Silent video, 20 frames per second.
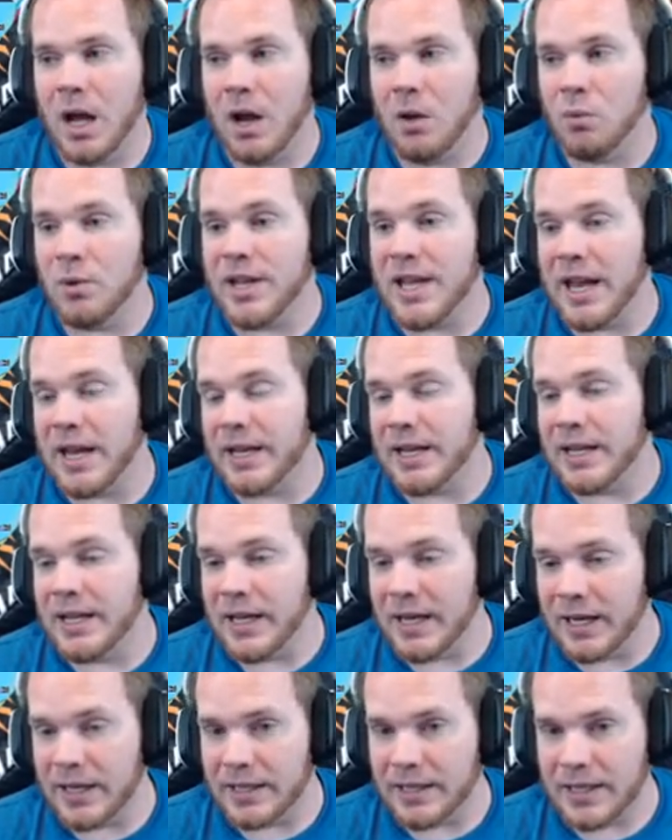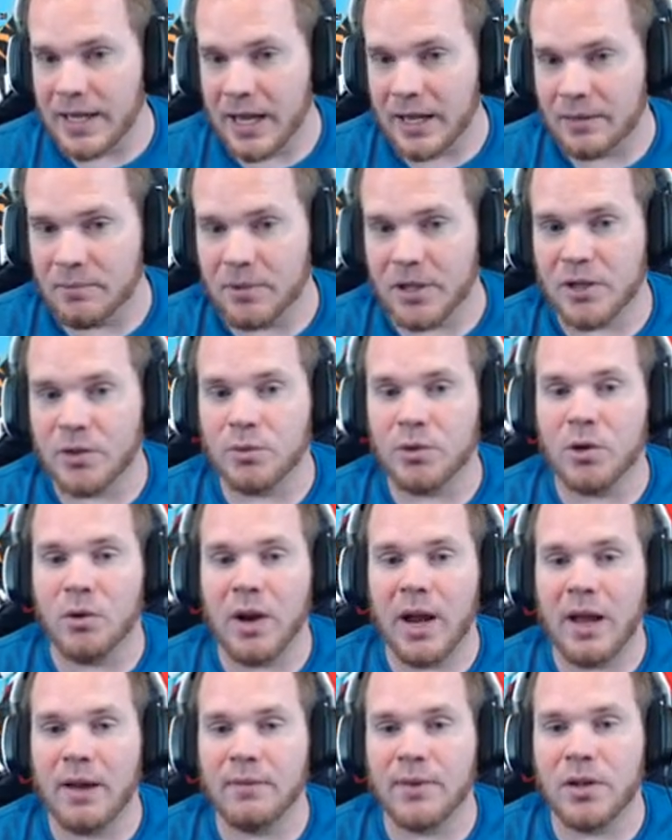We can't get it yet because we don't
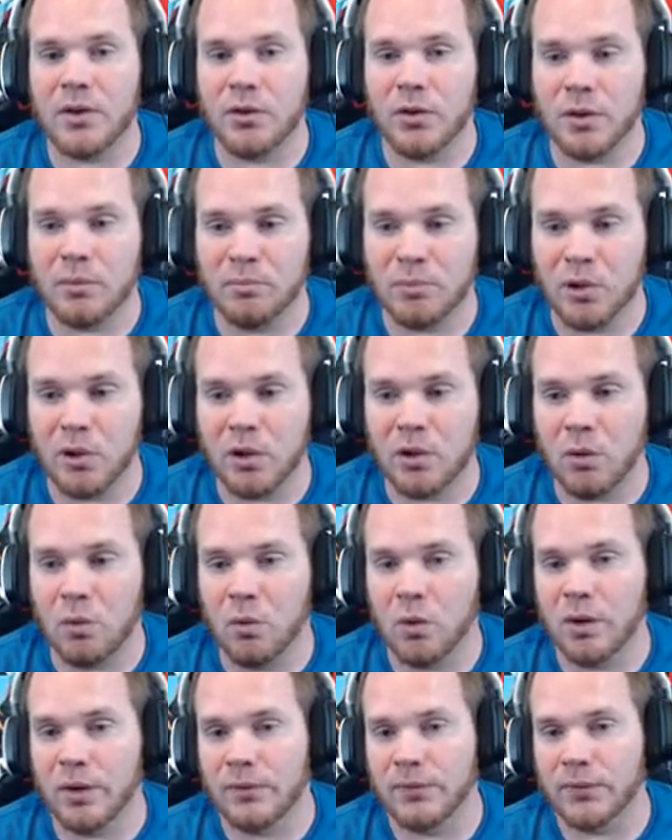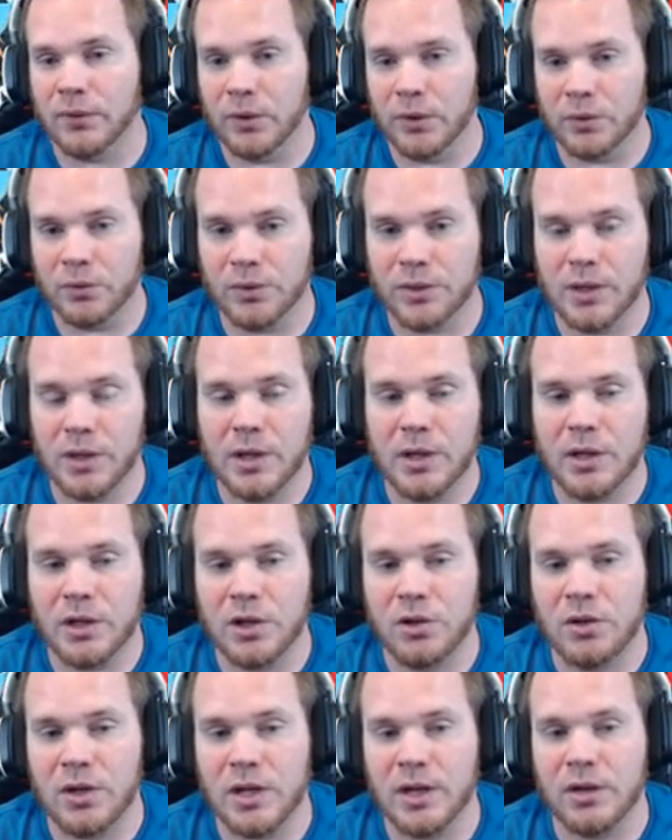have either the book or the flute.
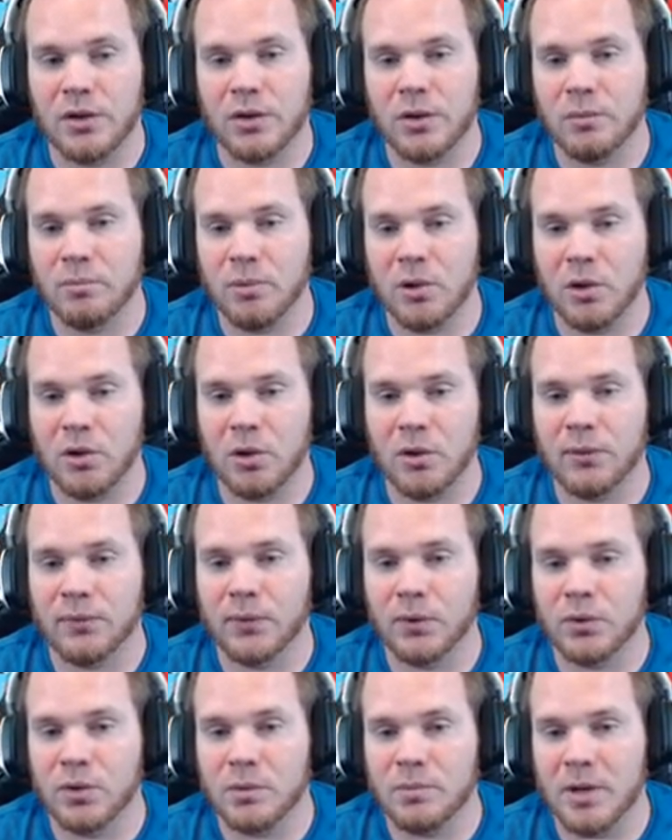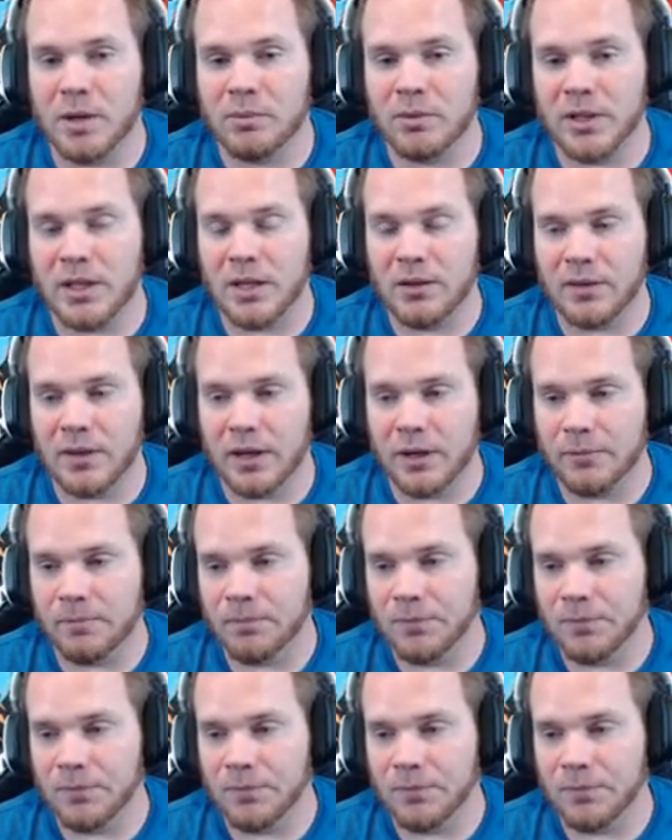You need either the book or the flute to be able to get there.